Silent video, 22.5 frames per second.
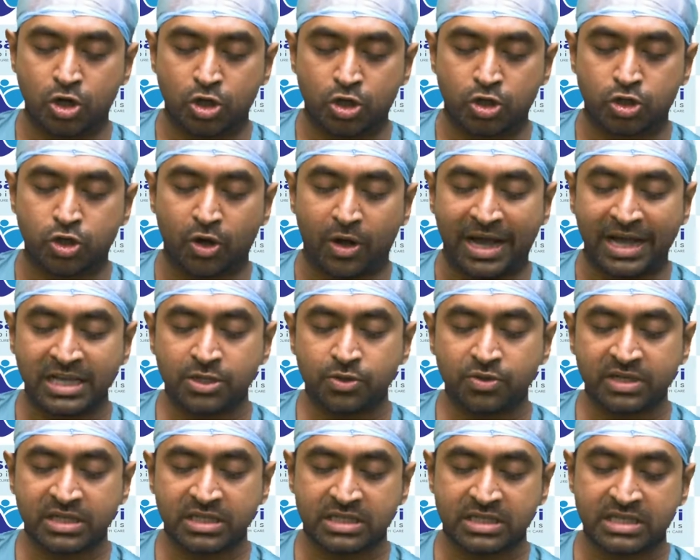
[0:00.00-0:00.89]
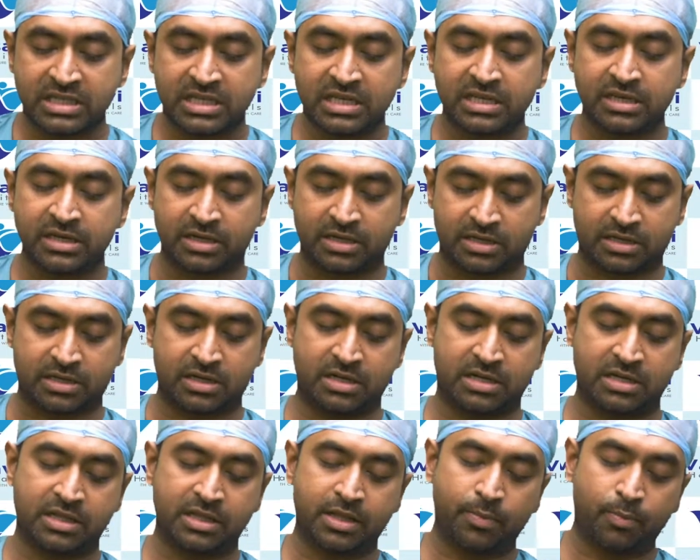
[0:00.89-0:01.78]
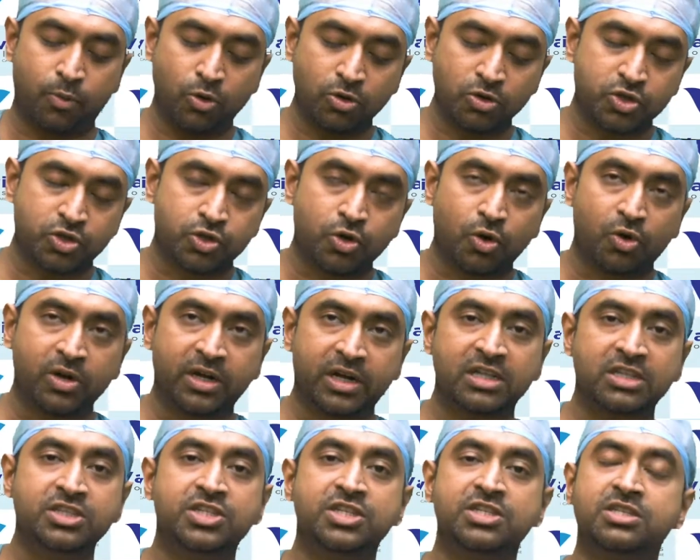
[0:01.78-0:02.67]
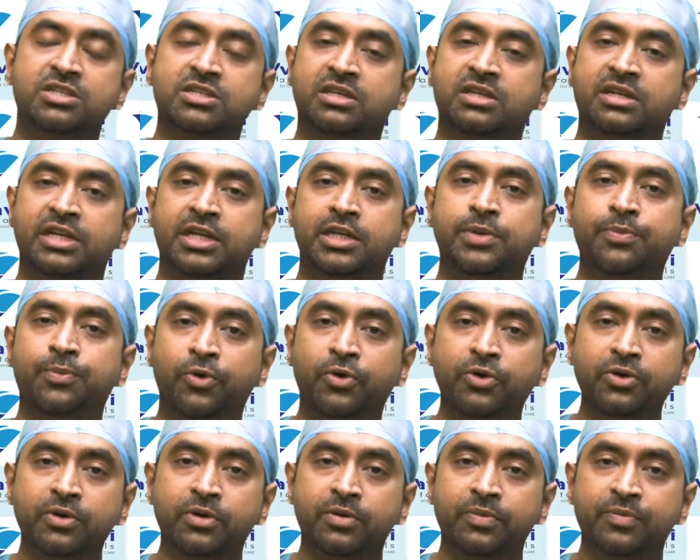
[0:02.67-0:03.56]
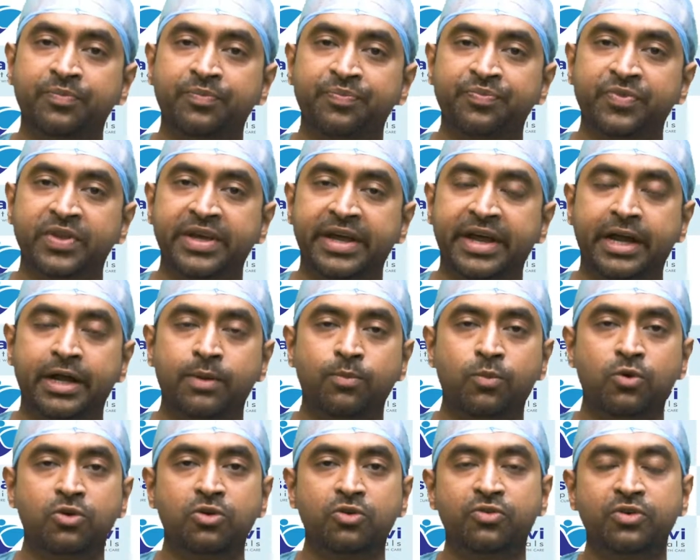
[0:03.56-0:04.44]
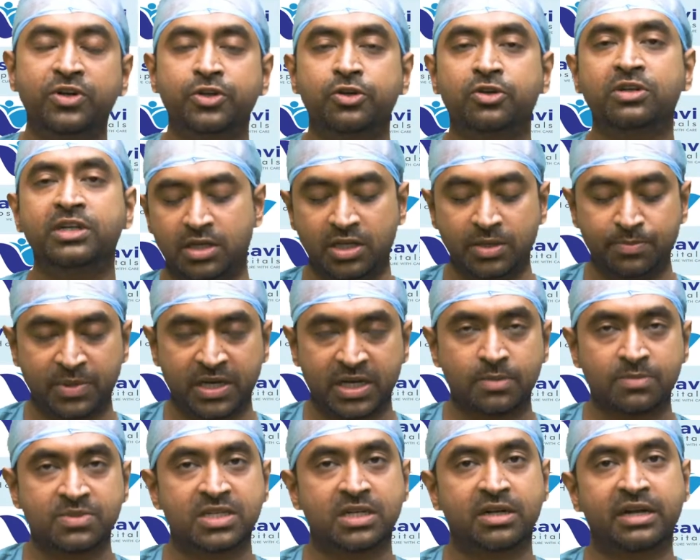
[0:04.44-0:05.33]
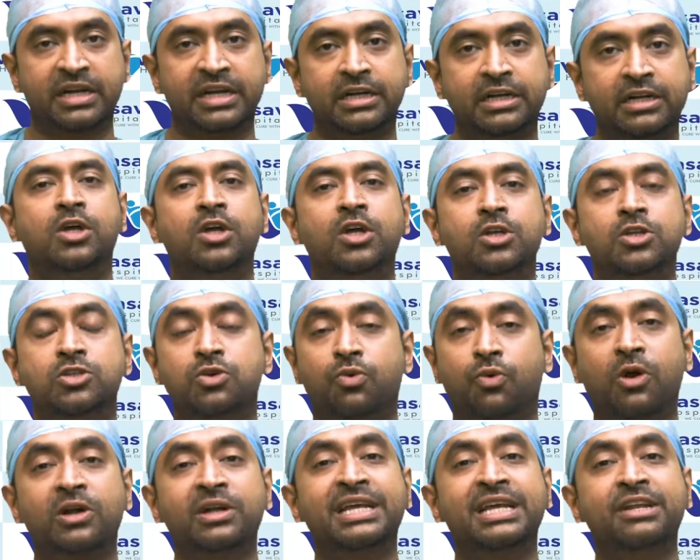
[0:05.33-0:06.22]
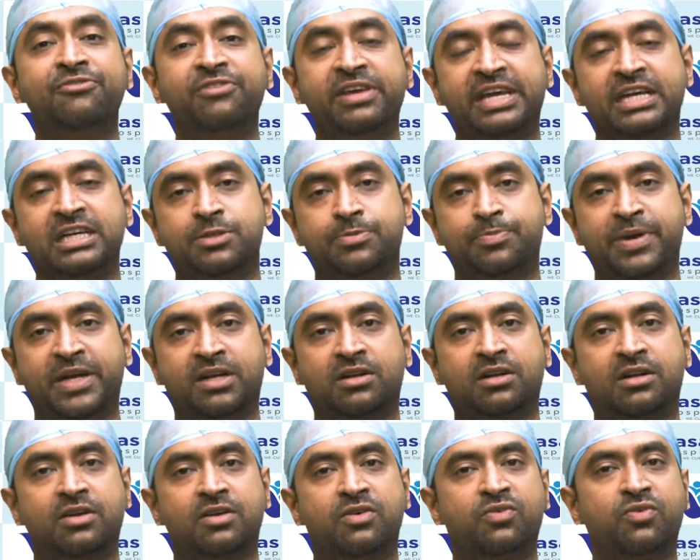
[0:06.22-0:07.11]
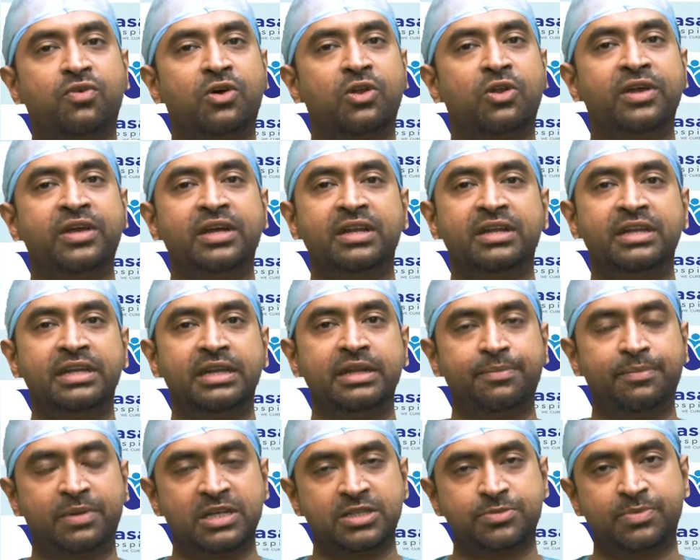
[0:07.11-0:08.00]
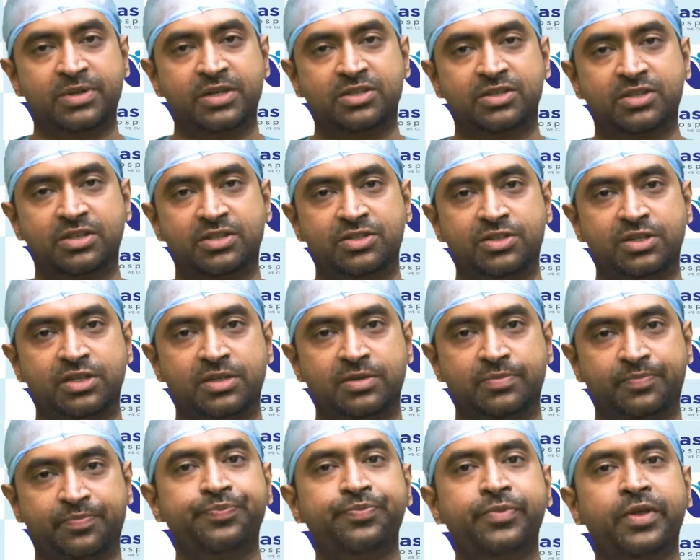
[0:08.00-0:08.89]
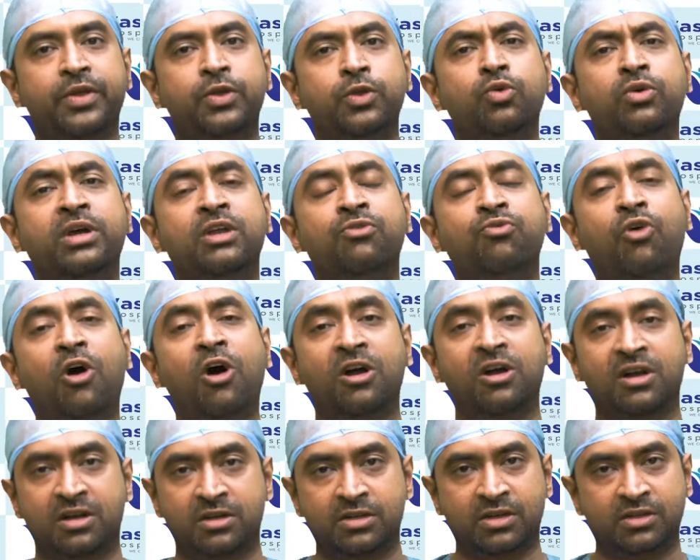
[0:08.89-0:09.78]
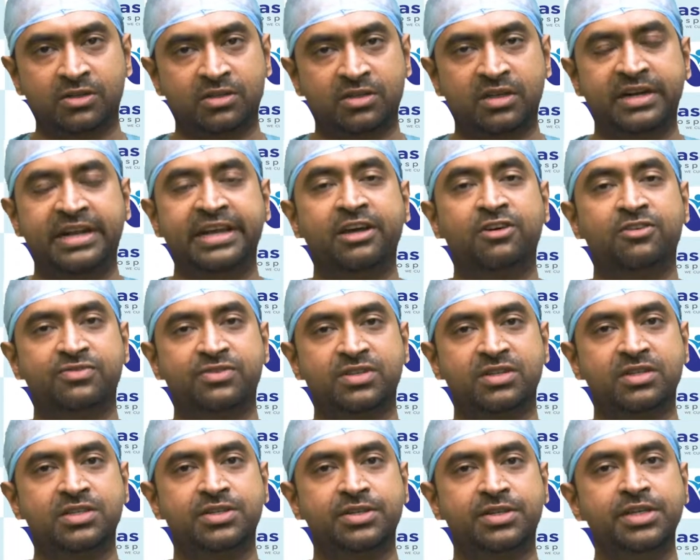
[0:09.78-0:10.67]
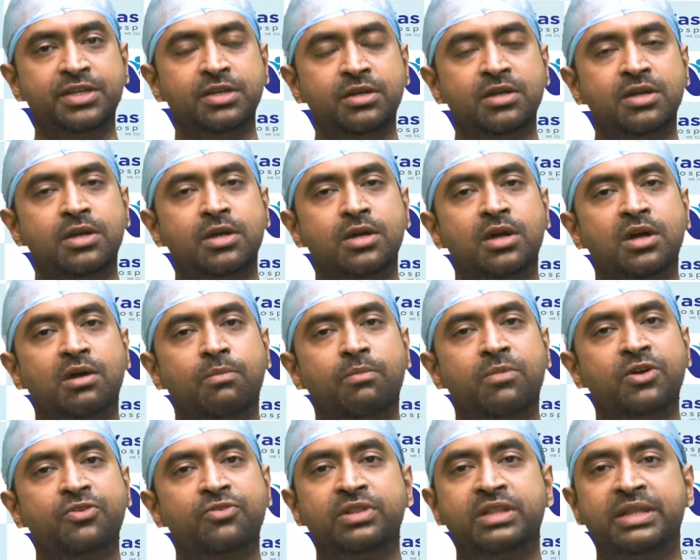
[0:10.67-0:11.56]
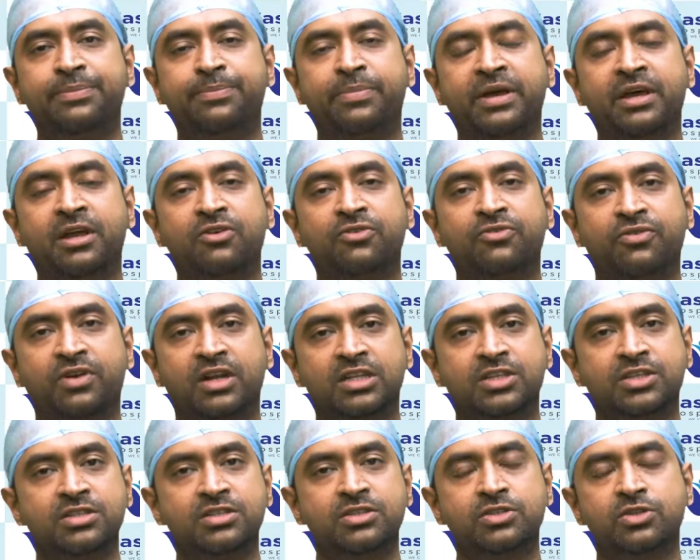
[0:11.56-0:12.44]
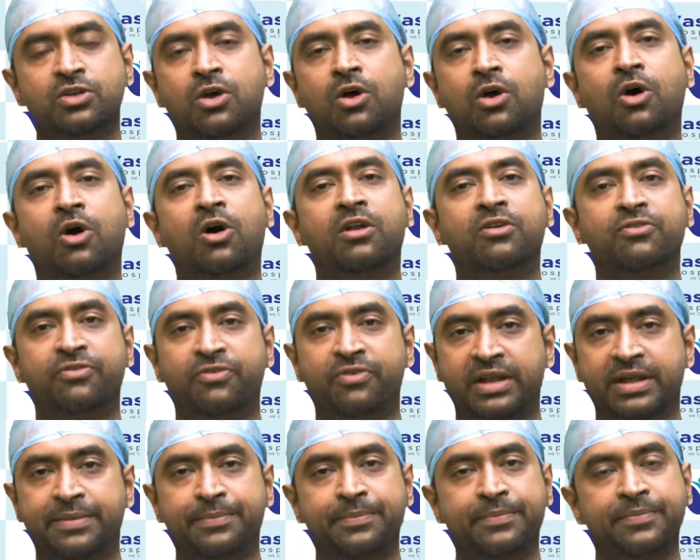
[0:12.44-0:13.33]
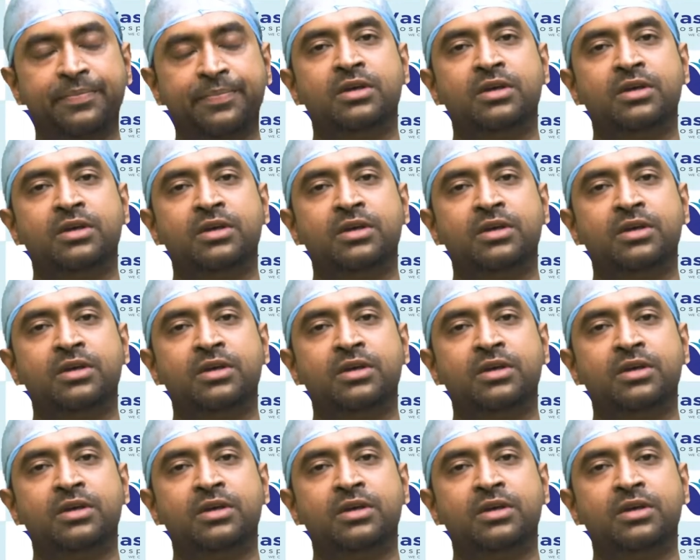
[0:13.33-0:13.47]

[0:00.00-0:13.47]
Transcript: So as you can see here, the bones don't touch each other anymore, and moreover your knee becomes straight. So what can we expect following a knee replacement surgery? You can walk the day of surgery but with a pair of crutches or a frame.